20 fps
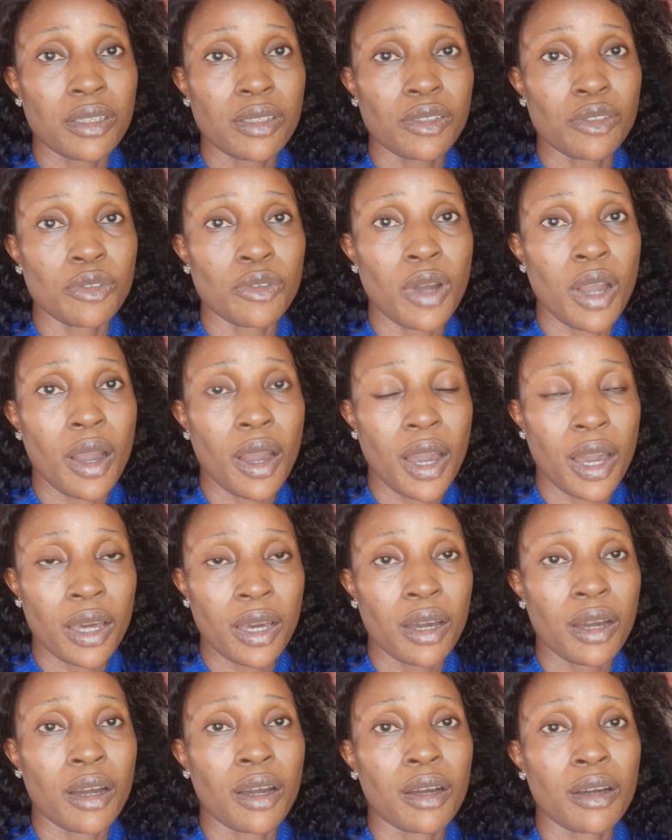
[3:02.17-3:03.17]

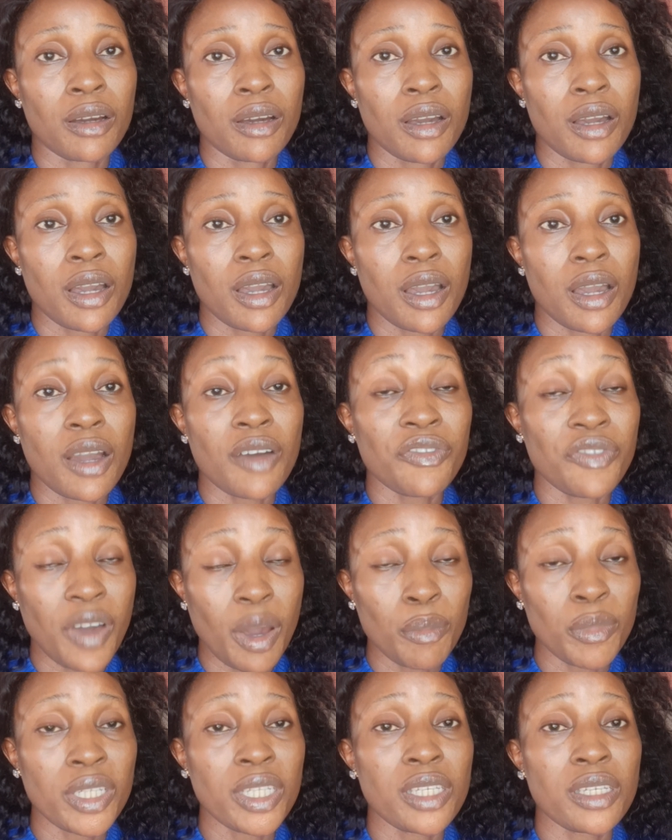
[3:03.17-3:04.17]
a
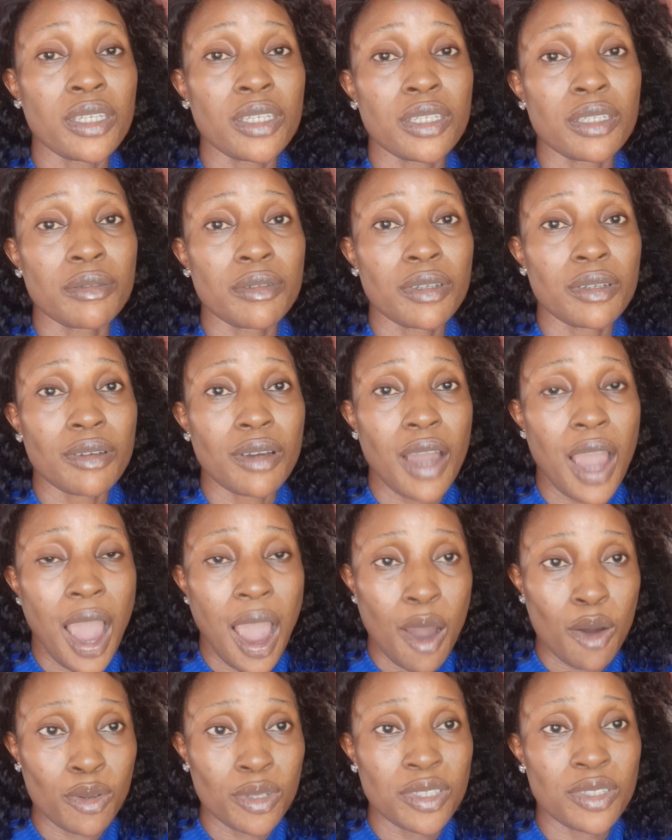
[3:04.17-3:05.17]
family
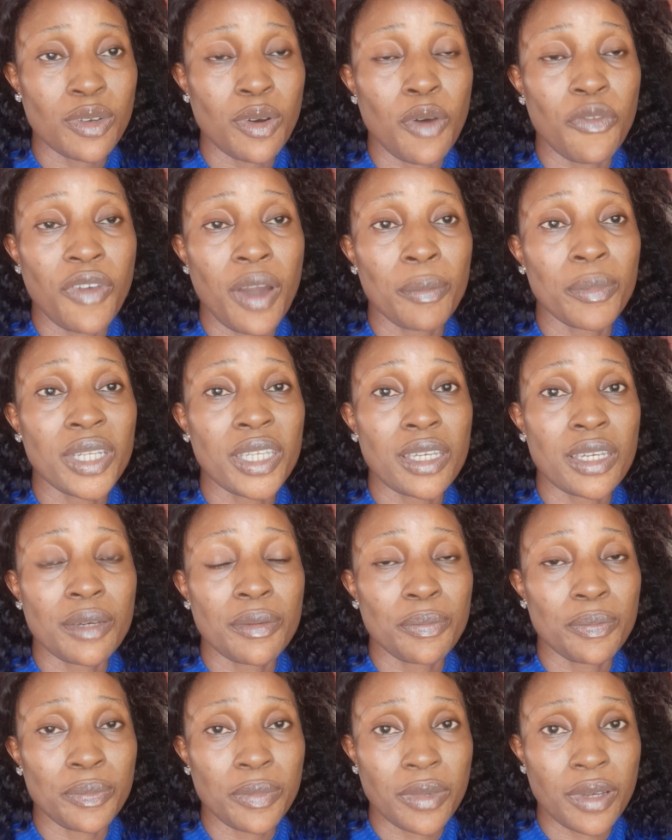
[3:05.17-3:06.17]
house or family
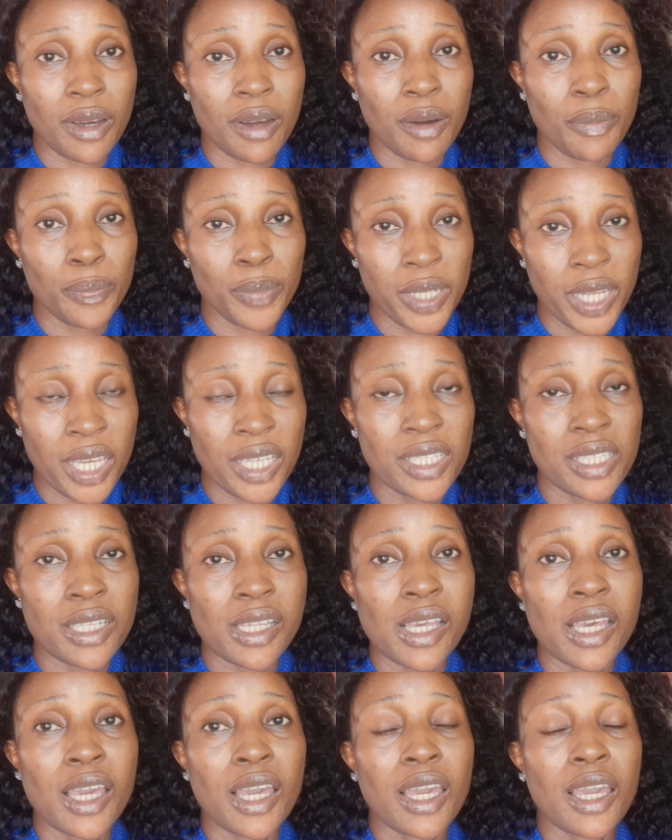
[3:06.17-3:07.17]
place.